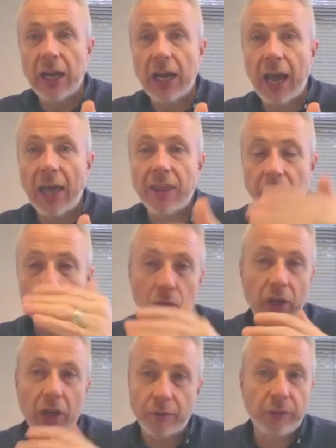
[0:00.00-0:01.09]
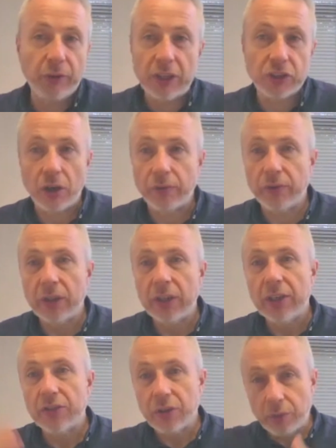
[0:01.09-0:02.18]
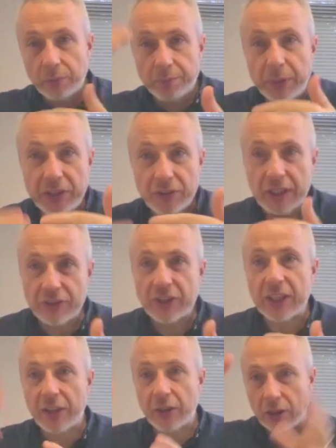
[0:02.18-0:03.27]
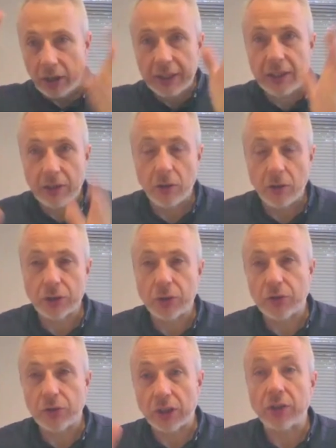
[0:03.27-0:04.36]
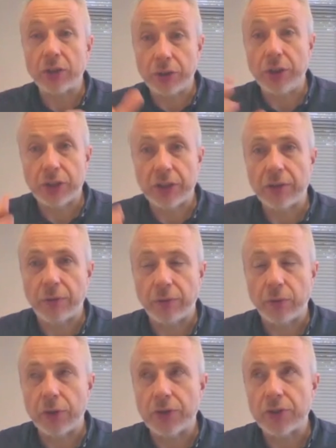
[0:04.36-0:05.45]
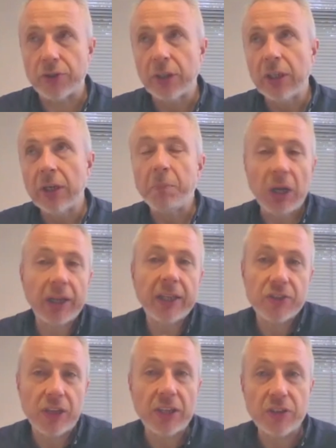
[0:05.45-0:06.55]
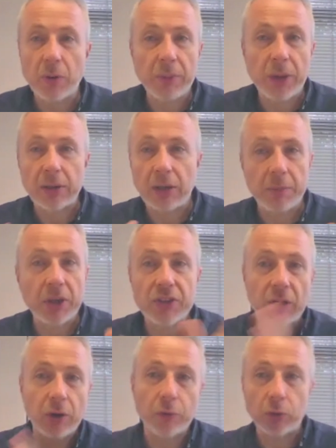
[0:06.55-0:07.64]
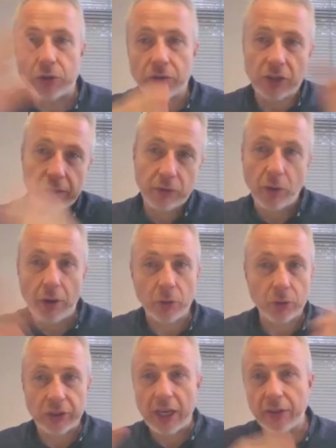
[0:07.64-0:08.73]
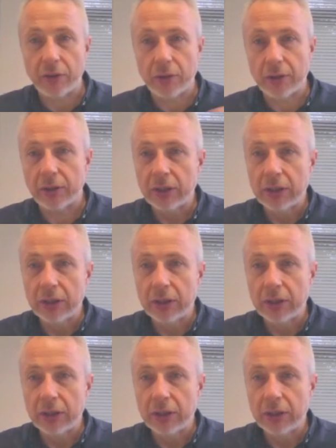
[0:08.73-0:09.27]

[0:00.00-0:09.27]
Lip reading: And then we'll kind of finish off. So piecing it together like in a logical structure using different voices. But like I say, someone like myself will just kind of throw it all together and